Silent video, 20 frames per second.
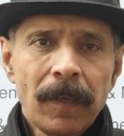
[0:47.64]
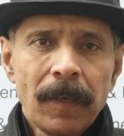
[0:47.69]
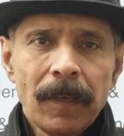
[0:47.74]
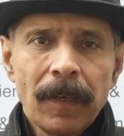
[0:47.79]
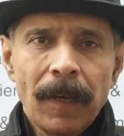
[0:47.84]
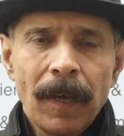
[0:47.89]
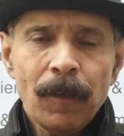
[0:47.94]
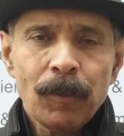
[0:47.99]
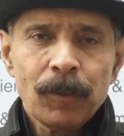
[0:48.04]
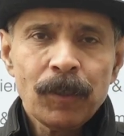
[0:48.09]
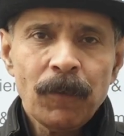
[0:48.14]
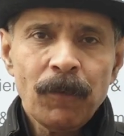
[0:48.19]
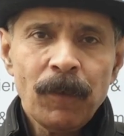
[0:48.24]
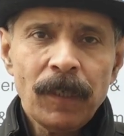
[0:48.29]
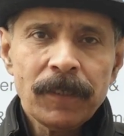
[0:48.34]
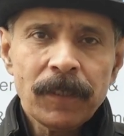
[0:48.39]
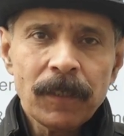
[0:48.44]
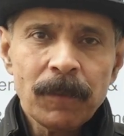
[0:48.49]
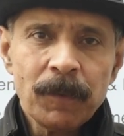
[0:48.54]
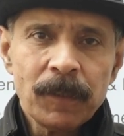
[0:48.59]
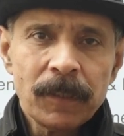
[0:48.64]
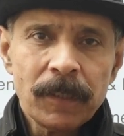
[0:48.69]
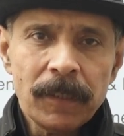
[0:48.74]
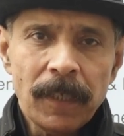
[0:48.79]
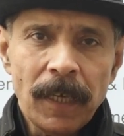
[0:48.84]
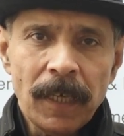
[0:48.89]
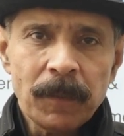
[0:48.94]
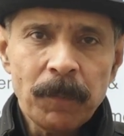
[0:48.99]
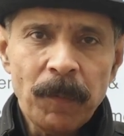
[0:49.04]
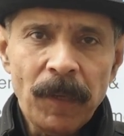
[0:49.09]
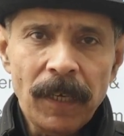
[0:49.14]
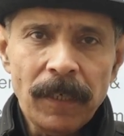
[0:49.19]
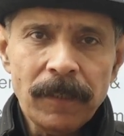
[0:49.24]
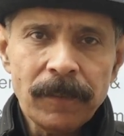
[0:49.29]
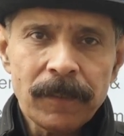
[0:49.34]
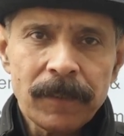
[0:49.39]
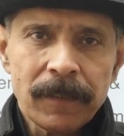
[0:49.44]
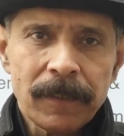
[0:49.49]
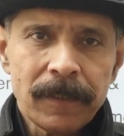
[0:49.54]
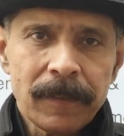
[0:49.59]
Hello Civil Services
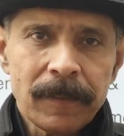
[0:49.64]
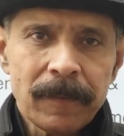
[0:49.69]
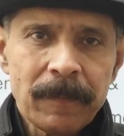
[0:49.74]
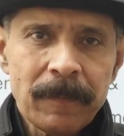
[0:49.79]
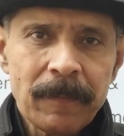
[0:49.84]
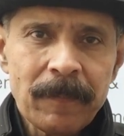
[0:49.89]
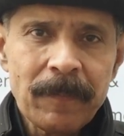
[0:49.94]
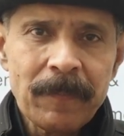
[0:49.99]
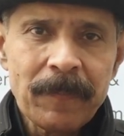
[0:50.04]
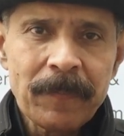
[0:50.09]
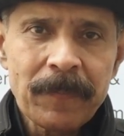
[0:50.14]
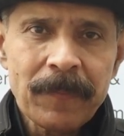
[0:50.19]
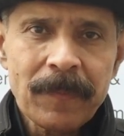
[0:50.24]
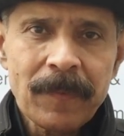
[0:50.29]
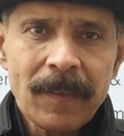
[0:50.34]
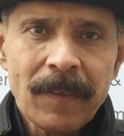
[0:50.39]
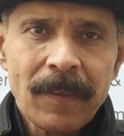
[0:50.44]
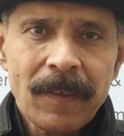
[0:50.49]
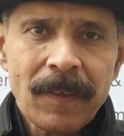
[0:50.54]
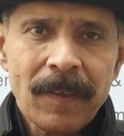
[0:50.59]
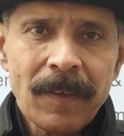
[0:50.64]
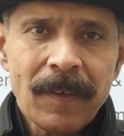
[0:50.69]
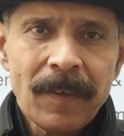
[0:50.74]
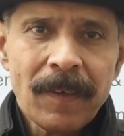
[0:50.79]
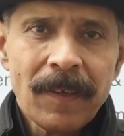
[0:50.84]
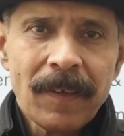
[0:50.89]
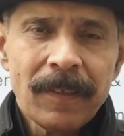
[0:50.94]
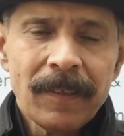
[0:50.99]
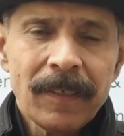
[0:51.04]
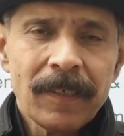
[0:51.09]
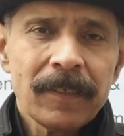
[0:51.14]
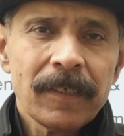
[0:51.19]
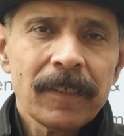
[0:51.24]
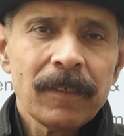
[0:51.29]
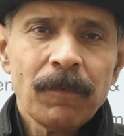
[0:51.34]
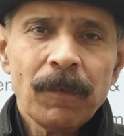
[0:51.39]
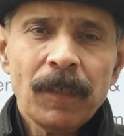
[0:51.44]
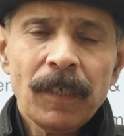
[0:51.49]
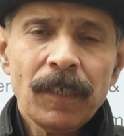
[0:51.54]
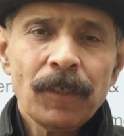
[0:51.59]
aspirants. This is a
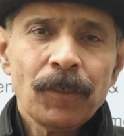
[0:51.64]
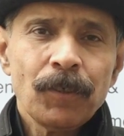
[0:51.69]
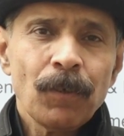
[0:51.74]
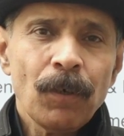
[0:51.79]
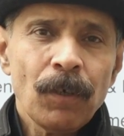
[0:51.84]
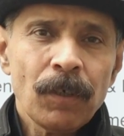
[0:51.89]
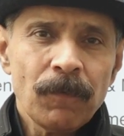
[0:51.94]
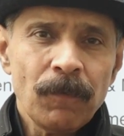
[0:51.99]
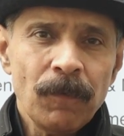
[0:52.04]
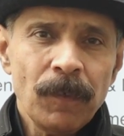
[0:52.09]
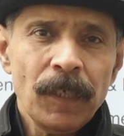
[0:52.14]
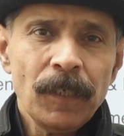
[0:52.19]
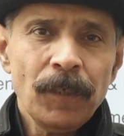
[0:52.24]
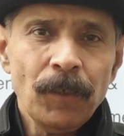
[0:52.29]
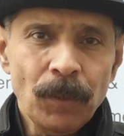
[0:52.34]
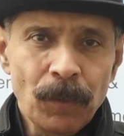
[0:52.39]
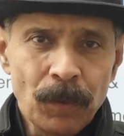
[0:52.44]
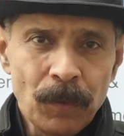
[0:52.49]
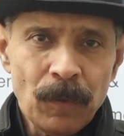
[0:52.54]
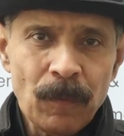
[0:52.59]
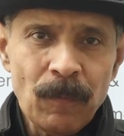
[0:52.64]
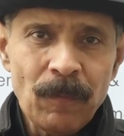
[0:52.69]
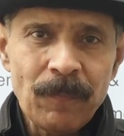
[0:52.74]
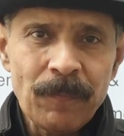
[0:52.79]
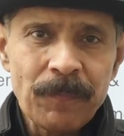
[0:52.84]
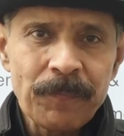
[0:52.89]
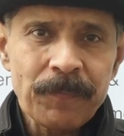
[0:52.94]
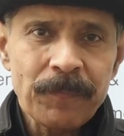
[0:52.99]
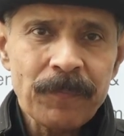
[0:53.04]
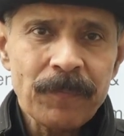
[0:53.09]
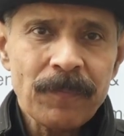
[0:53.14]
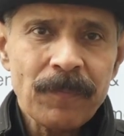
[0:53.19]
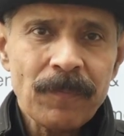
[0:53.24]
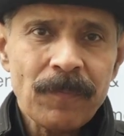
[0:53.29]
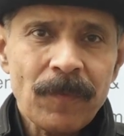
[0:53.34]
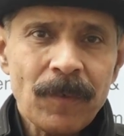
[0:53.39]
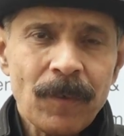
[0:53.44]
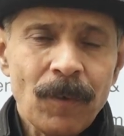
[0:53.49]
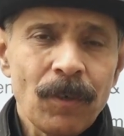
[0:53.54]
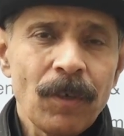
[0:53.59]
very short video
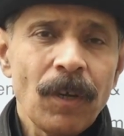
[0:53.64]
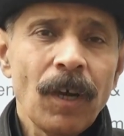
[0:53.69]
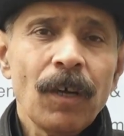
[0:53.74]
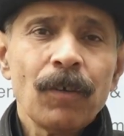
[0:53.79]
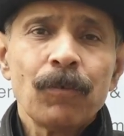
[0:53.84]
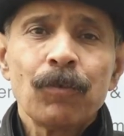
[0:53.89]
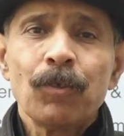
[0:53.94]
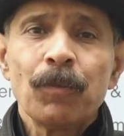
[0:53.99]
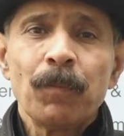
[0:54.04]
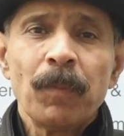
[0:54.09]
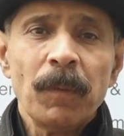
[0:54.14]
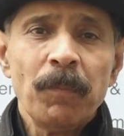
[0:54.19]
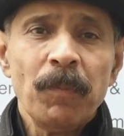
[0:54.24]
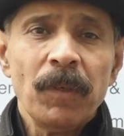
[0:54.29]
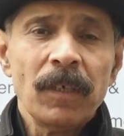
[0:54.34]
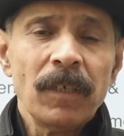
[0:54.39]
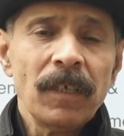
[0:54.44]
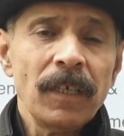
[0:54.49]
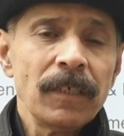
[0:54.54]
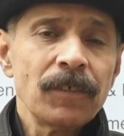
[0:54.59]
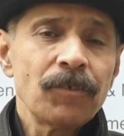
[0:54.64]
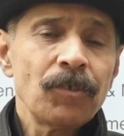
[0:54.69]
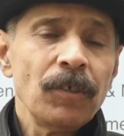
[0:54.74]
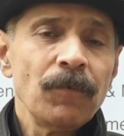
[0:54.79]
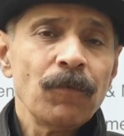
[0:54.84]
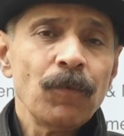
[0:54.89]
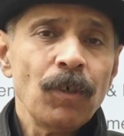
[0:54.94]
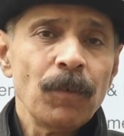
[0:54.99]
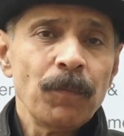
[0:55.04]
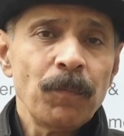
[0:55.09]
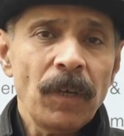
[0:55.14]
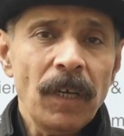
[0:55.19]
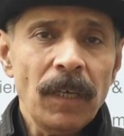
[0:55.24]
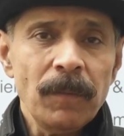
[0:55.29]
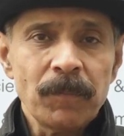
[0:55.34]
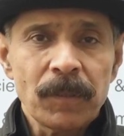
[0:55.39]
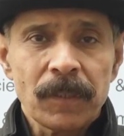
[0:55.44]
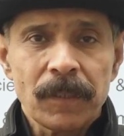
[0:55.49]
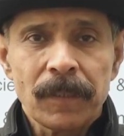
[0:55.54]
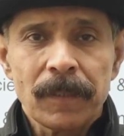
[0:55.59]
on how to prepare history for
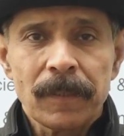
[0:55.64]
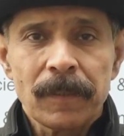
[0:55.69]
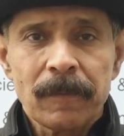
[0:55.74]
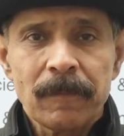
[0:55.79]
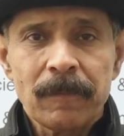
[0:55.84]
prelims.